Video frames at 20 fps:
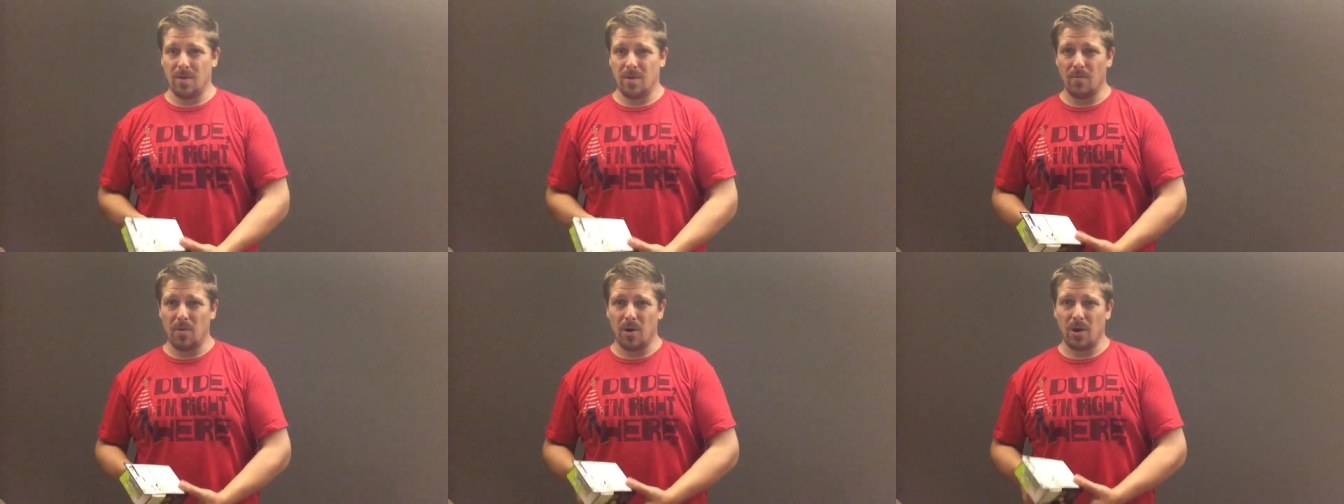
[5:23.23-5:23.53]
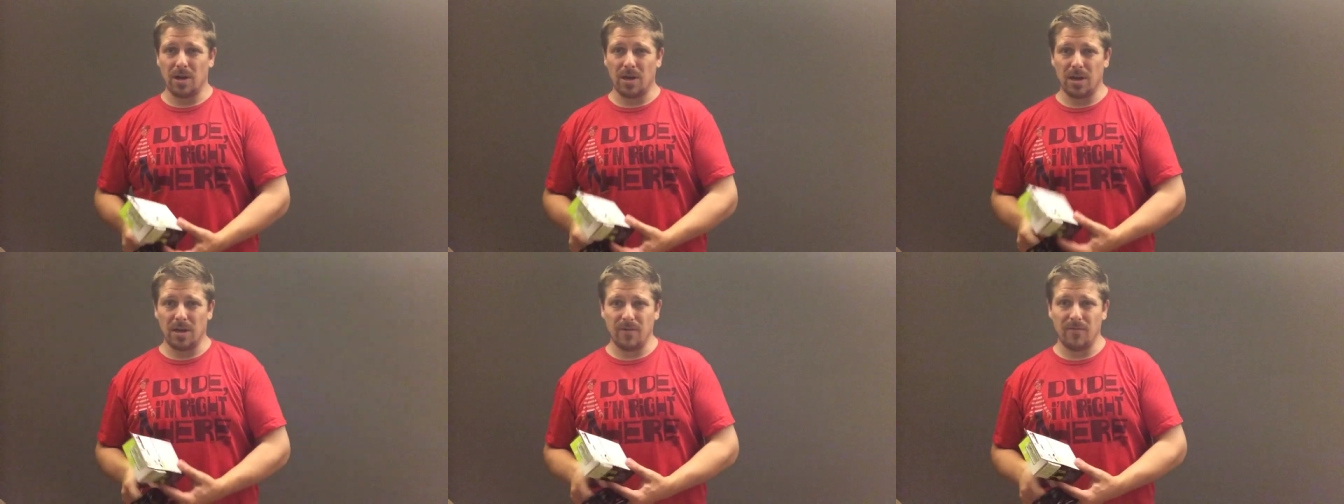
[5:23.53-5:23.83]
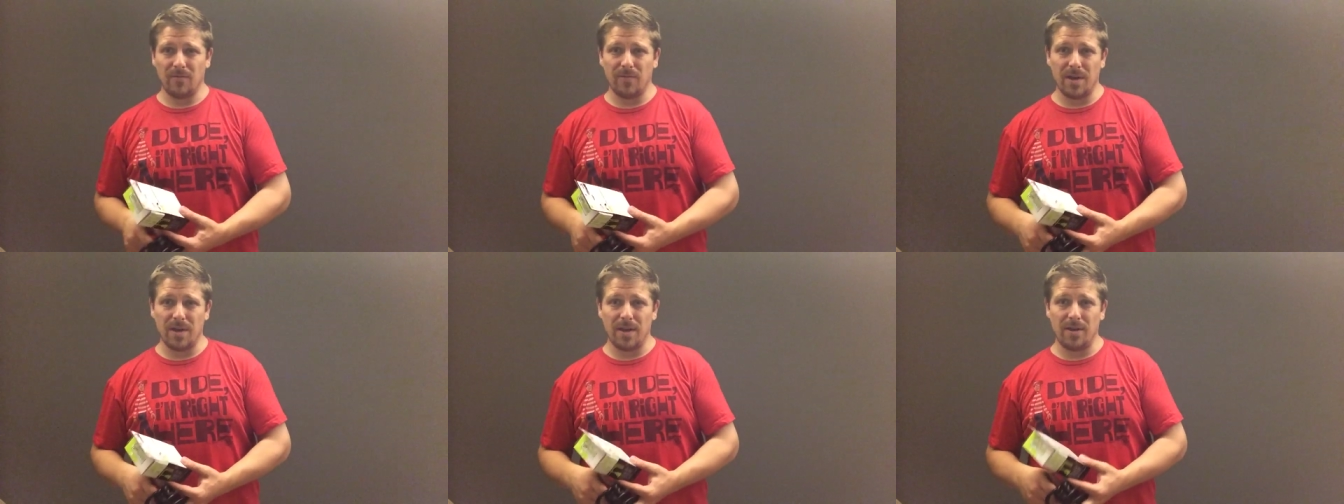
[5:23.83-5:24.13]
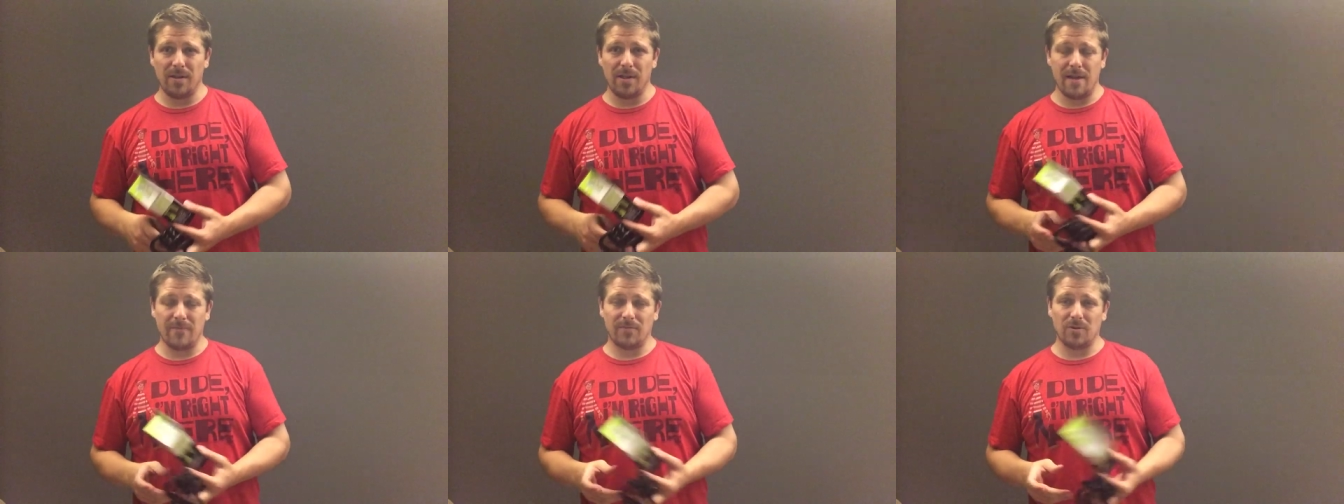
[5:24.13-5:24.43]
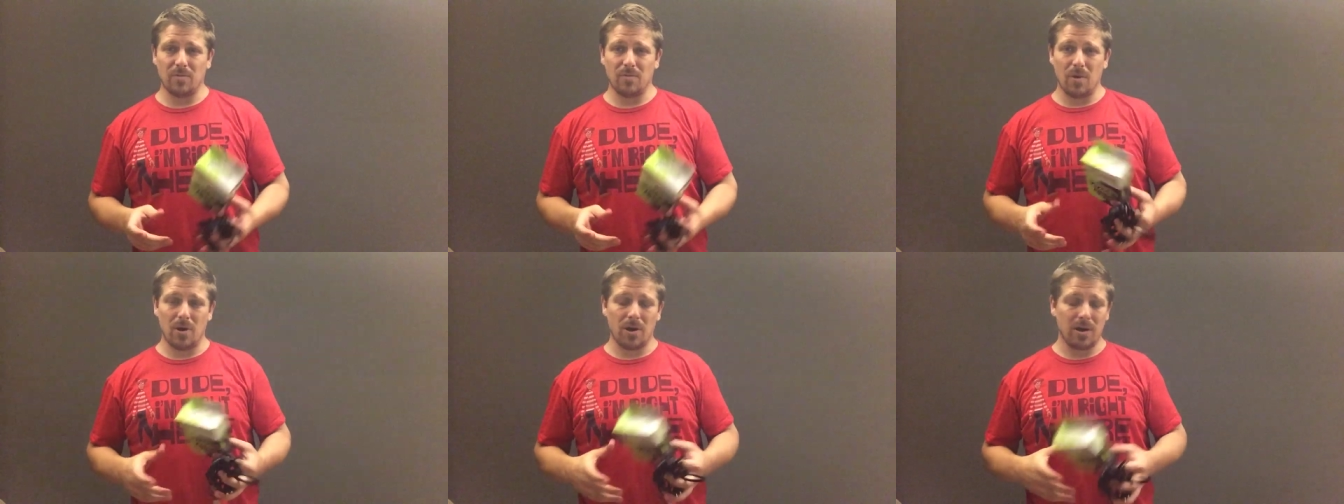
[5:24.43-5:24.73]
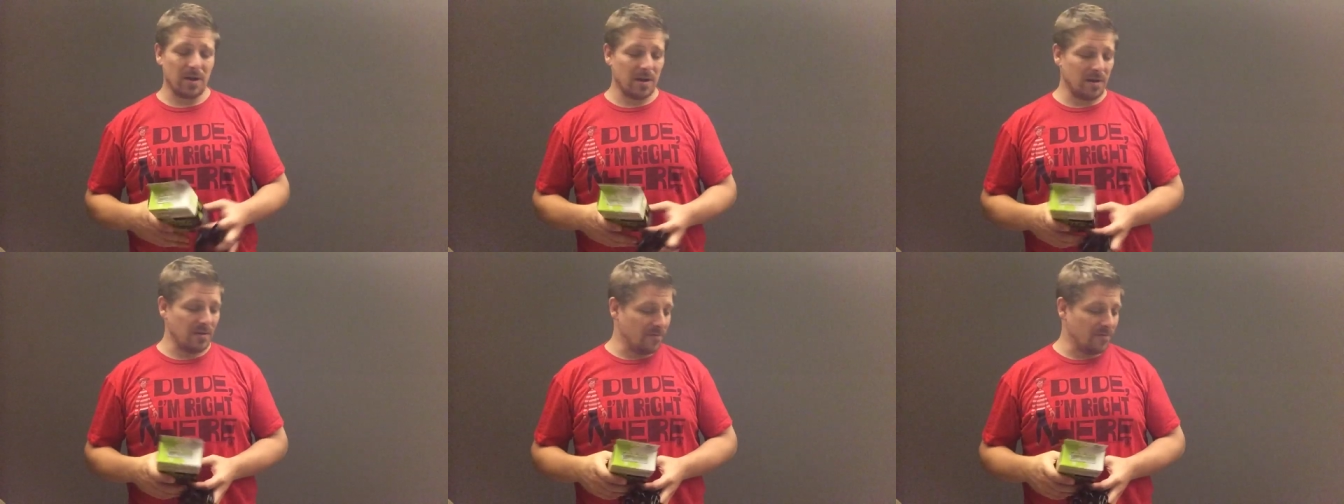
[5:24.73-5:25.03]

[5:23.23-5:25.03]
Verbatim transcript: marketing fail after marketing